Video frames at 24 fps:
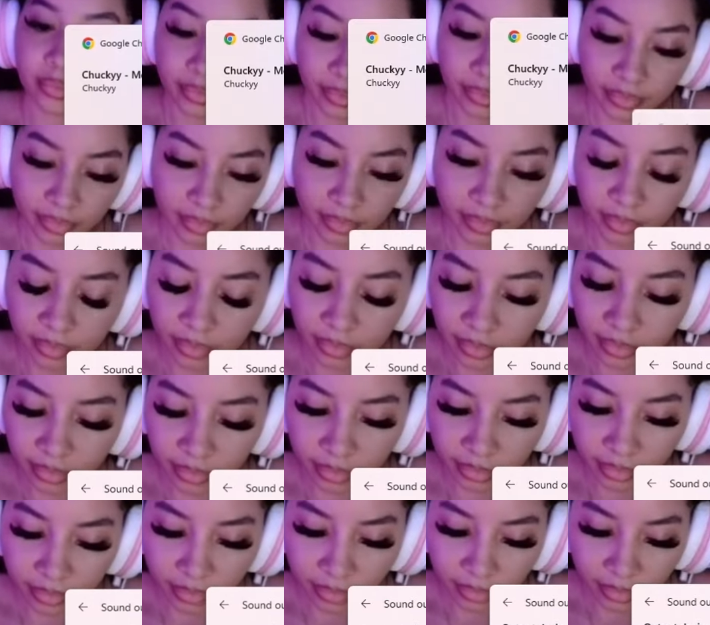
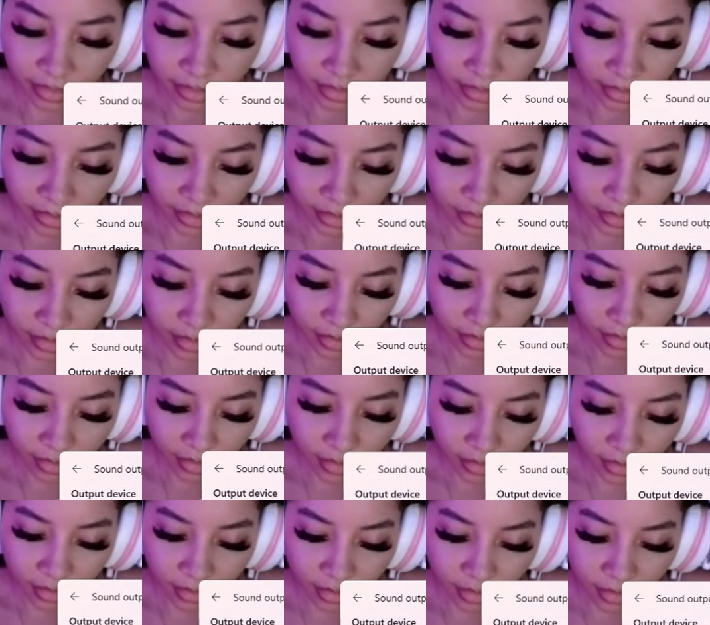
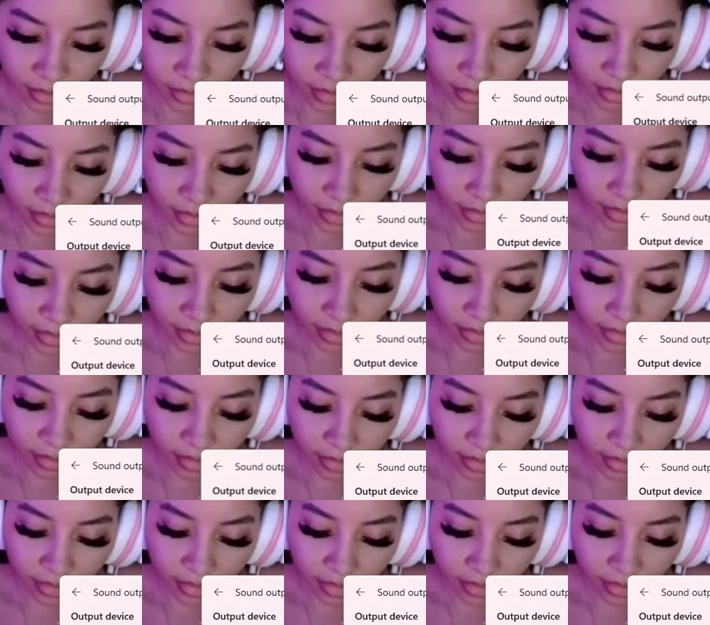No one is speaking in this clip.